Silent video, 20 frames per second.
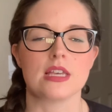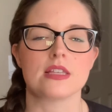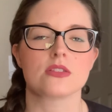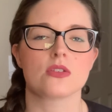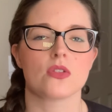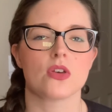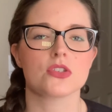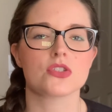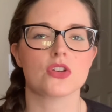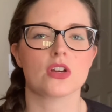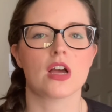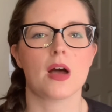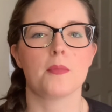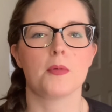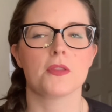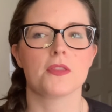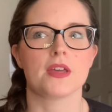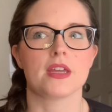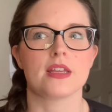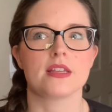So those are a
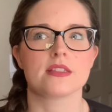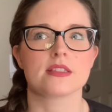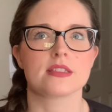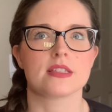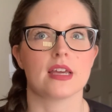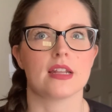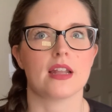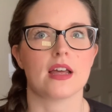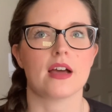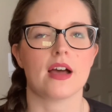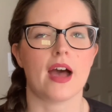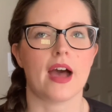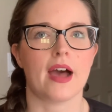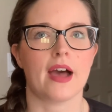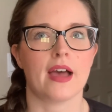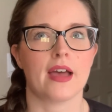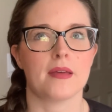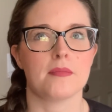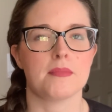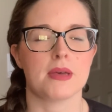couple things that
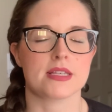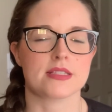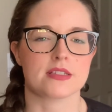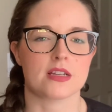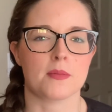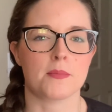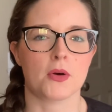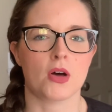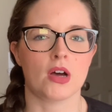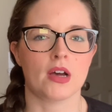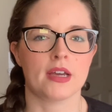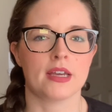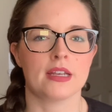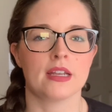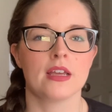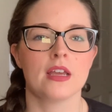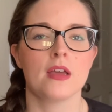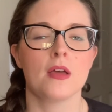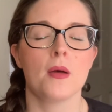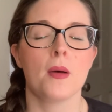I messed up on,
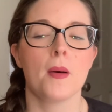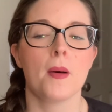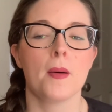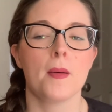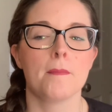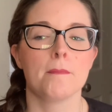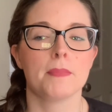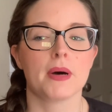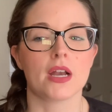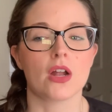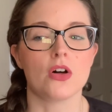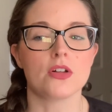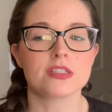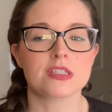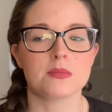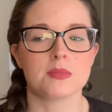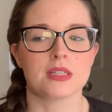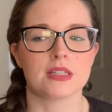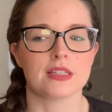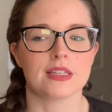but
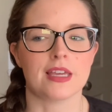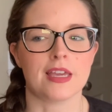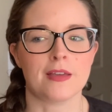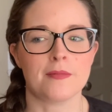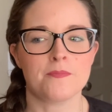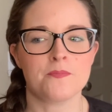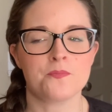ultimately